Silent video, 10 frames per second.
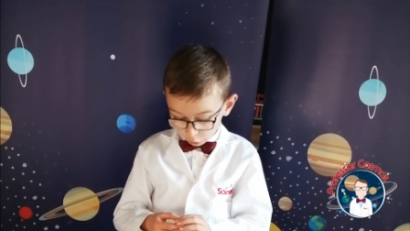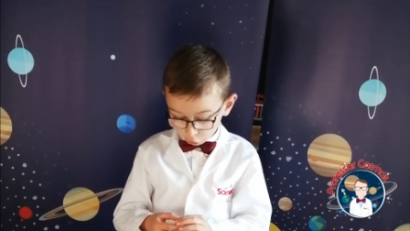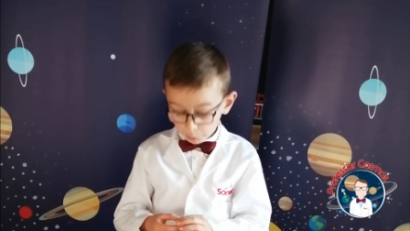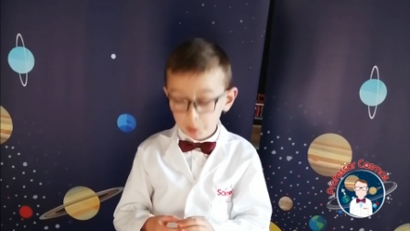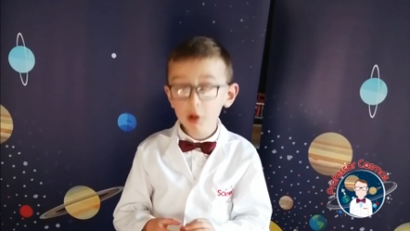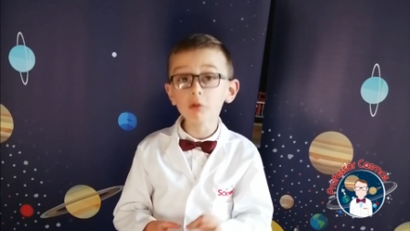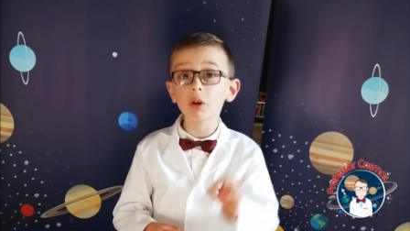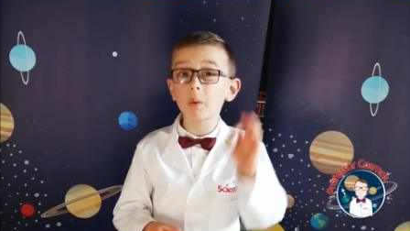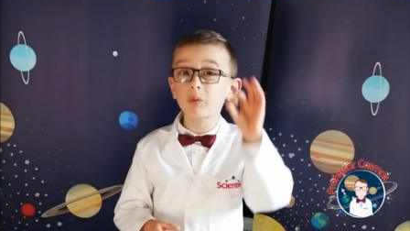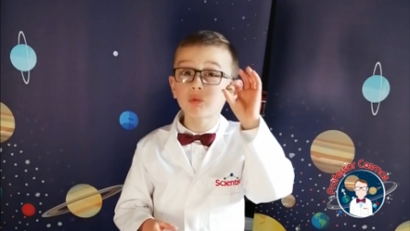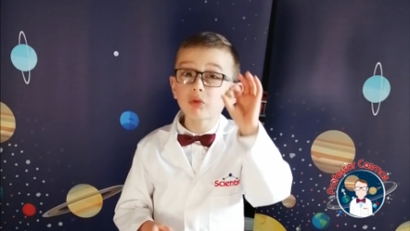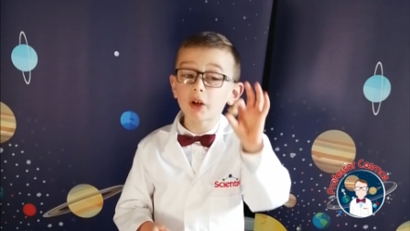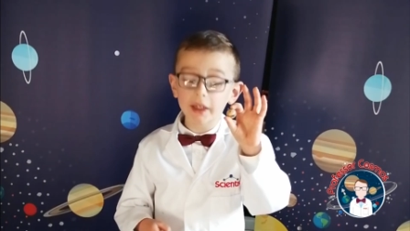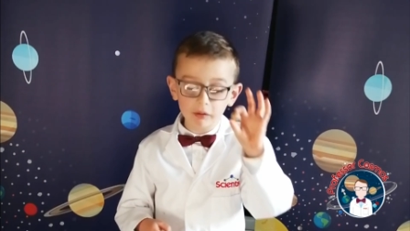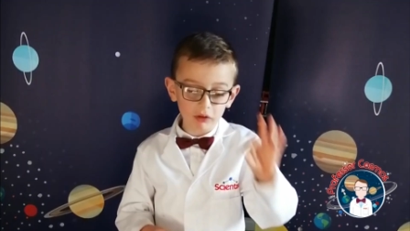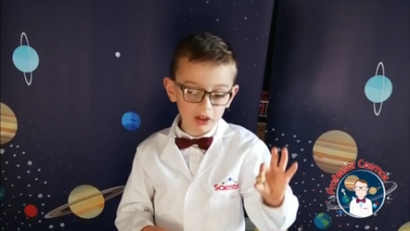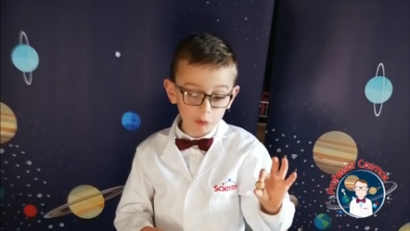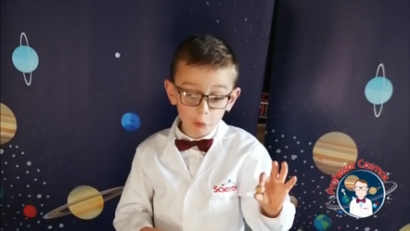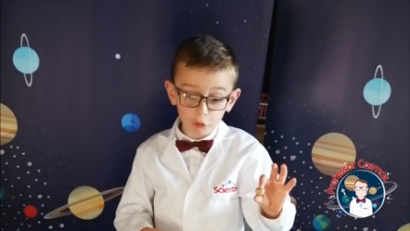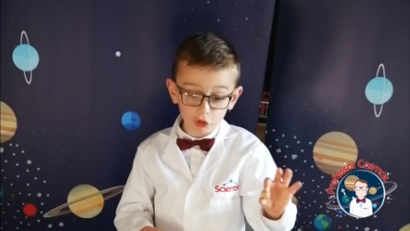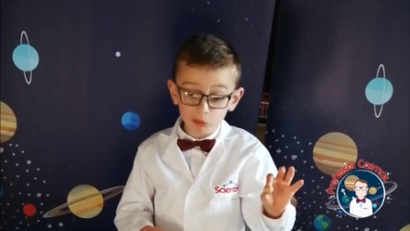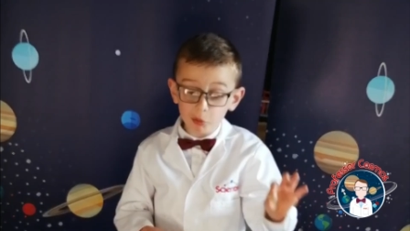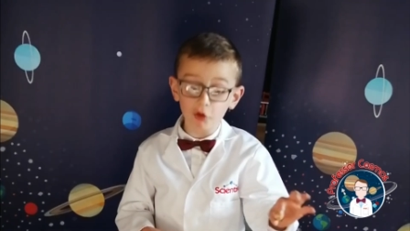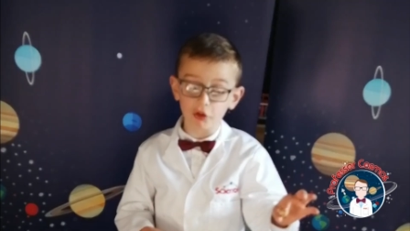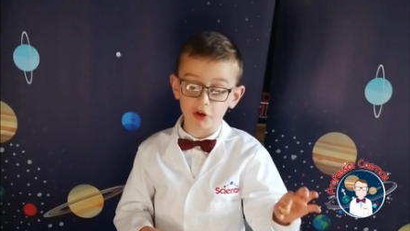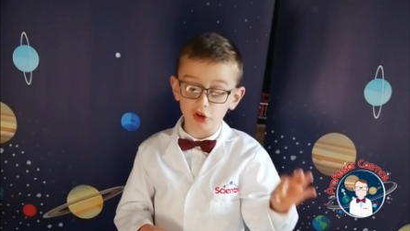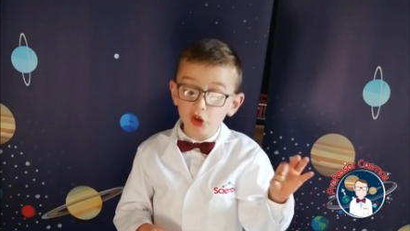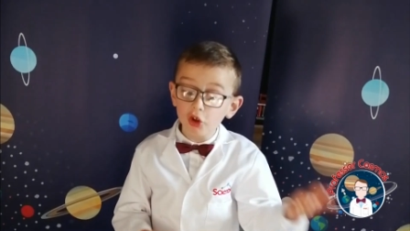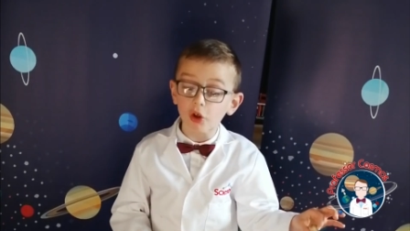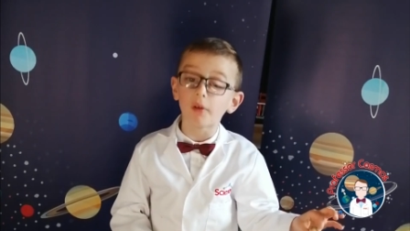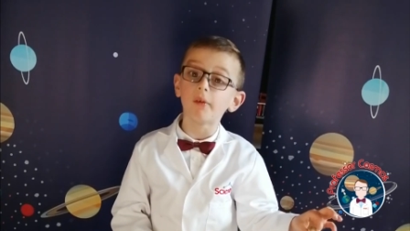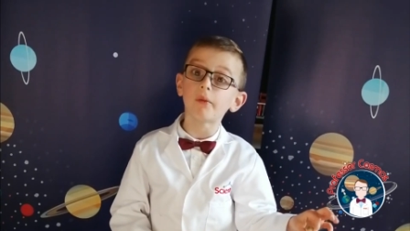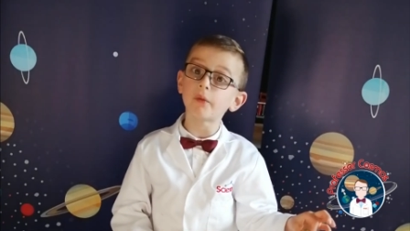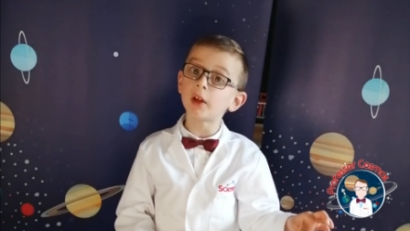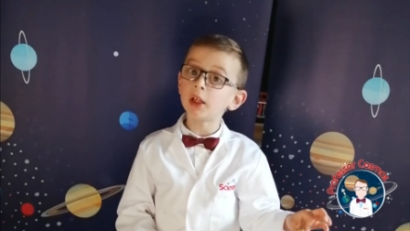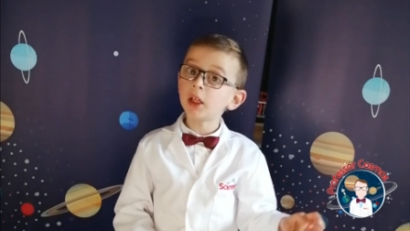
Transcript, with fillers: So Pluto is really, really small, smaller than Earth,